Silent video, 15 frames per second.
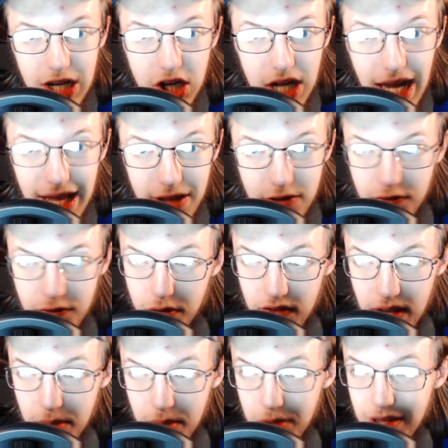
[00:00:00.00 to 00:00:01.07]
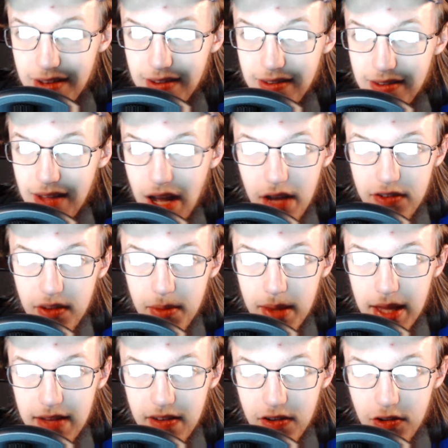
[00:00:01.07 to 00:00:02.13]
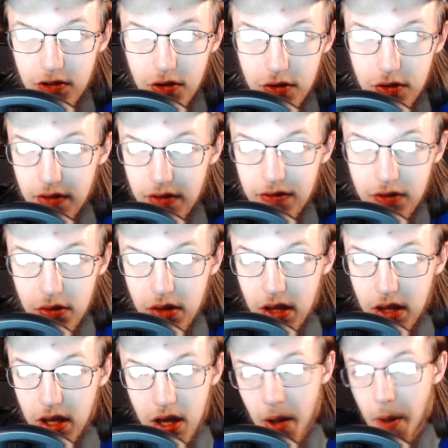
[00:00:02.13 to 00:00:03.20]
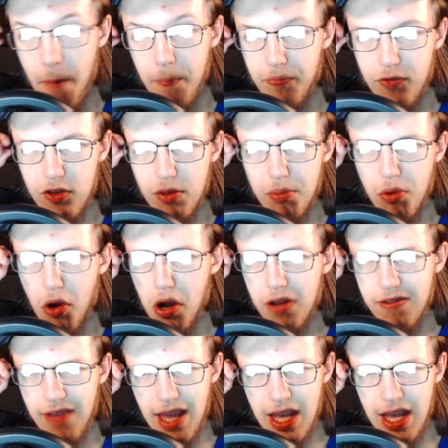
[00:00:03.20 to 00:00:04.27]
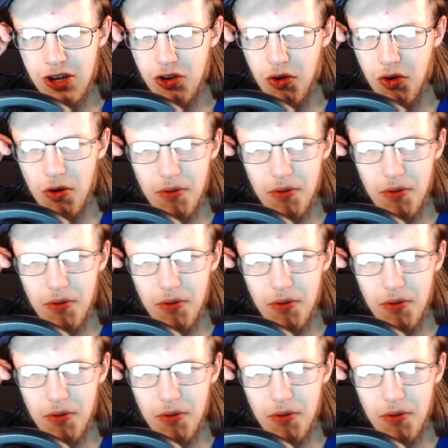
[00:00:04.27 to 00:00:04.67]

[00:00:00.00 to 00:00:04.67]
Athens, for example. And this is not something that's exclusive to the Bronze Age or